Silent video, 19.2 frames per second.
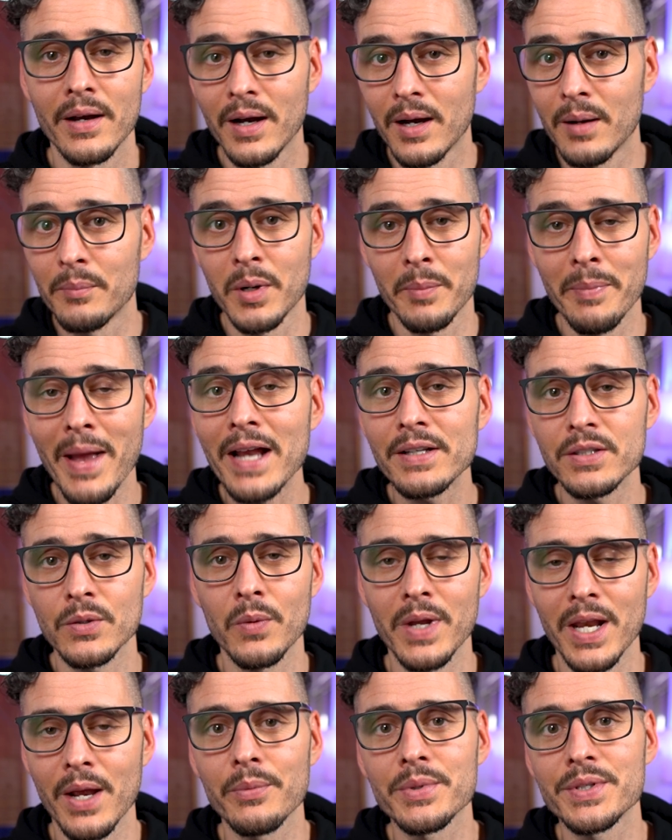Uh, but back to
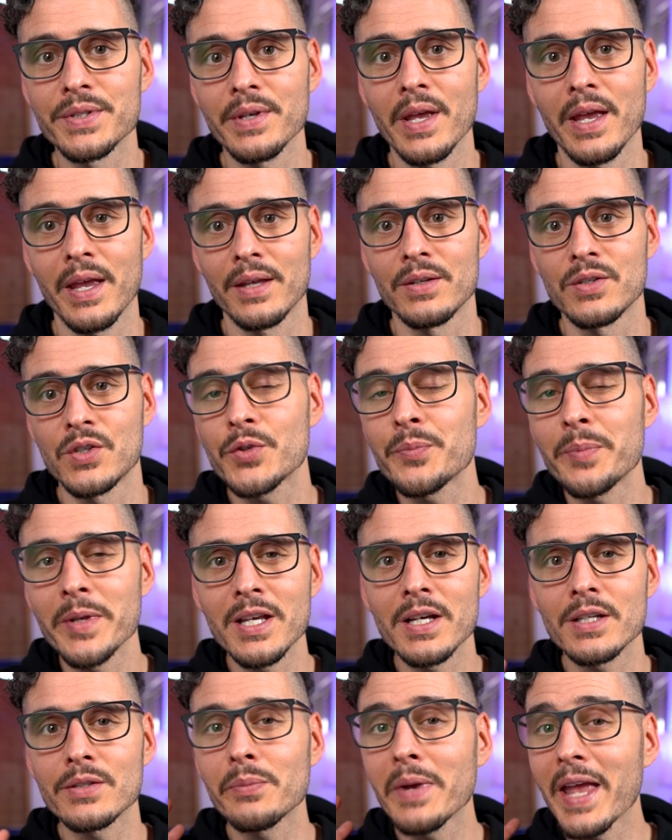what I was saying, just
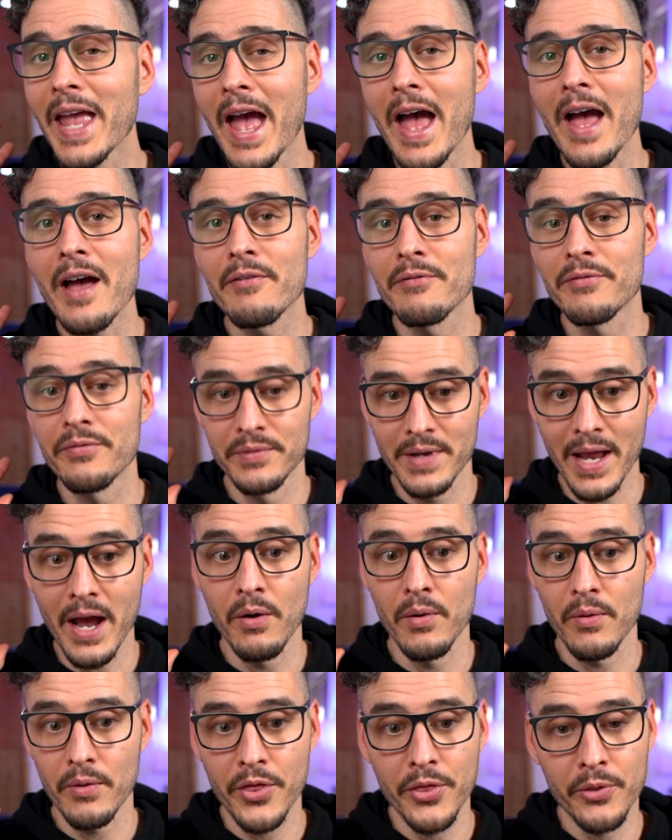because we have
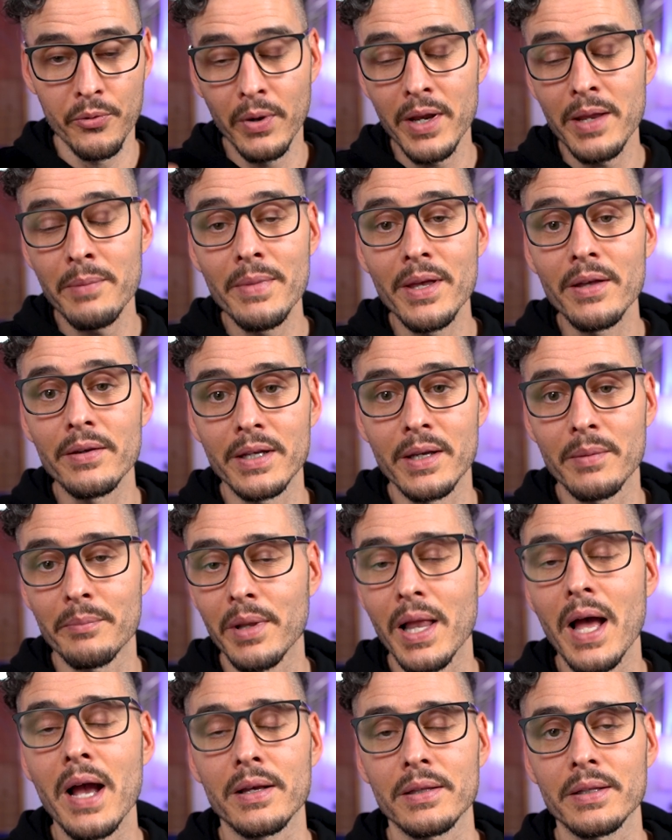now three million
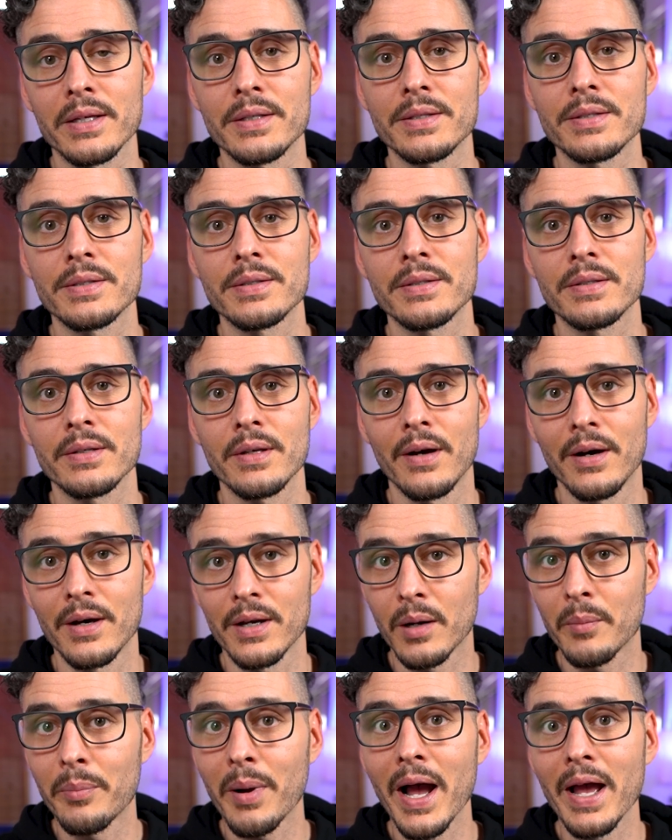block lists
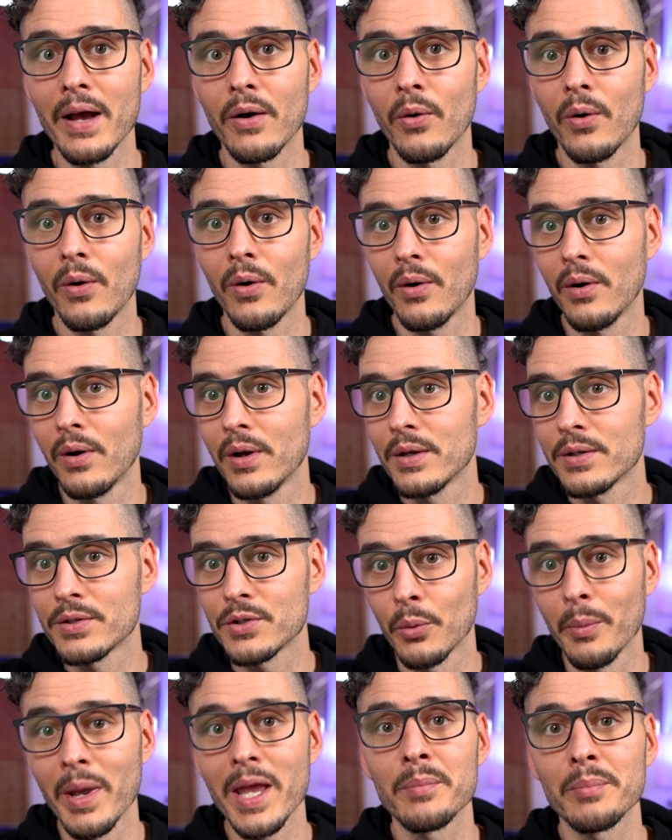on our Pi-hole
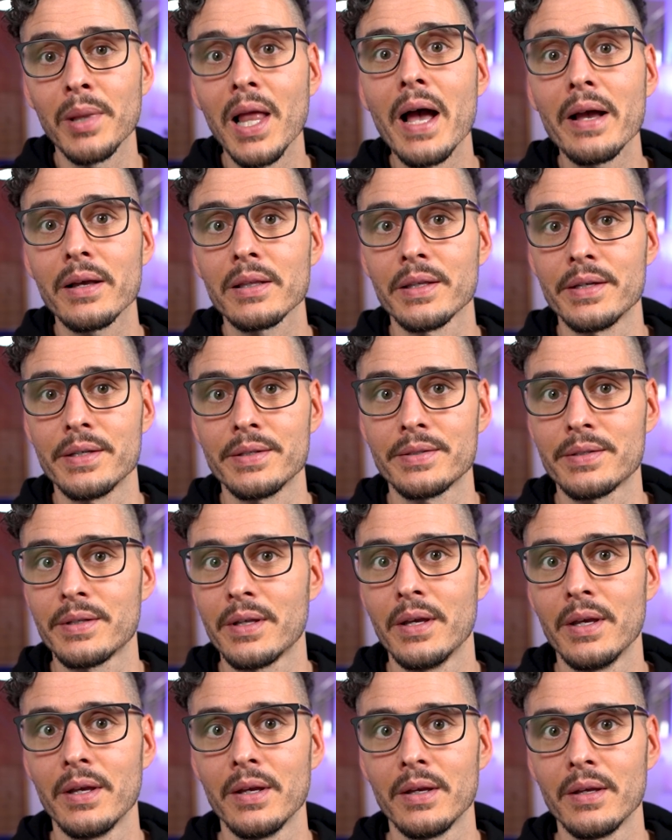domain block lists,
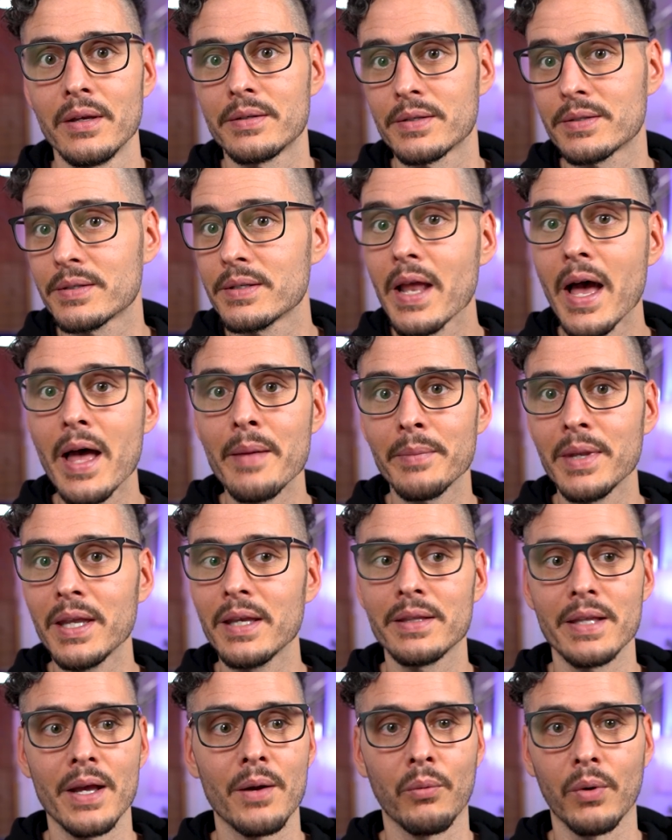does not
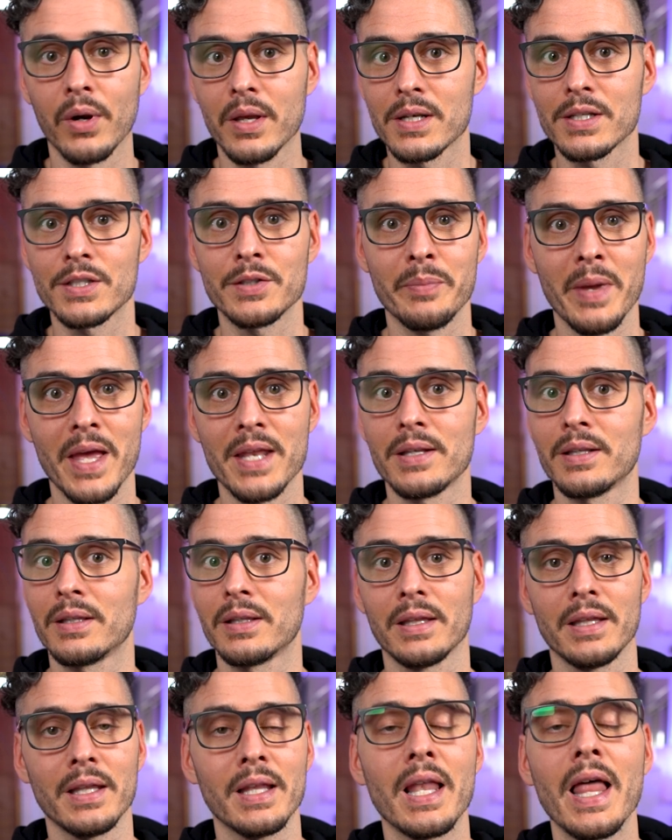mean that we're gonna spend
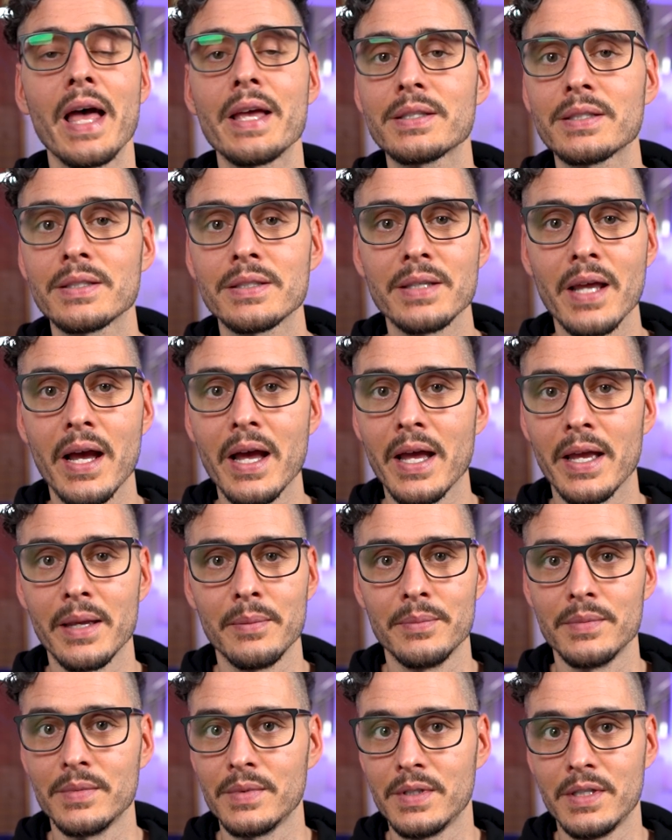less
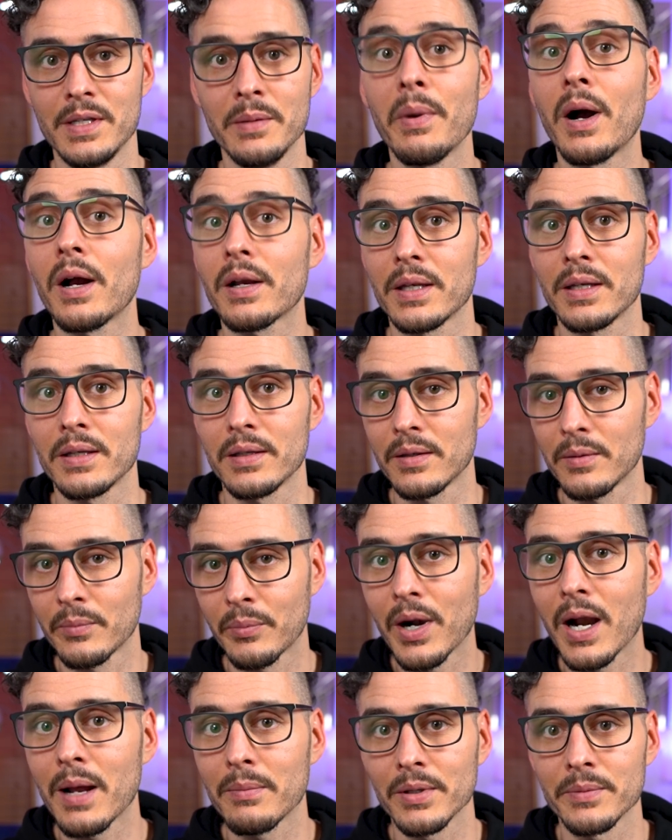time debugging
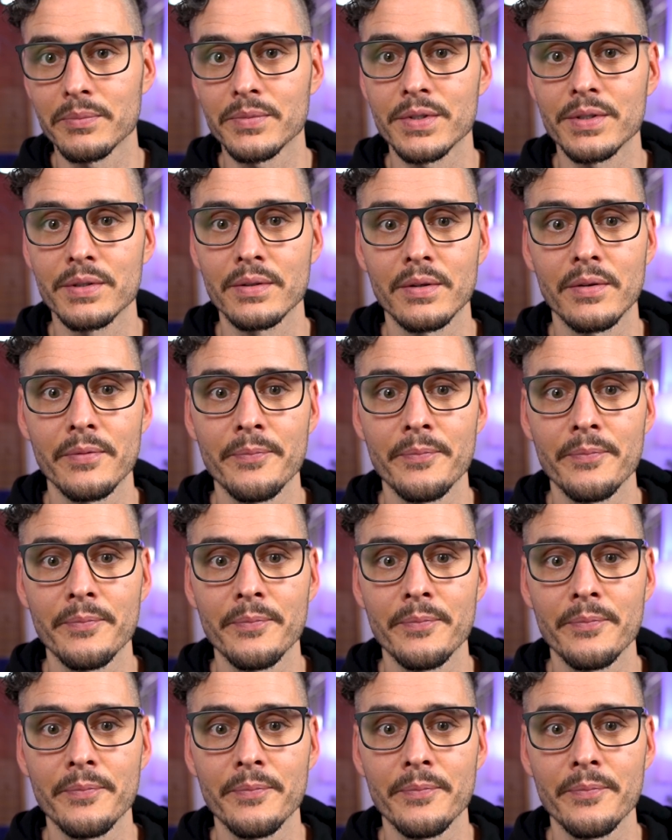problems.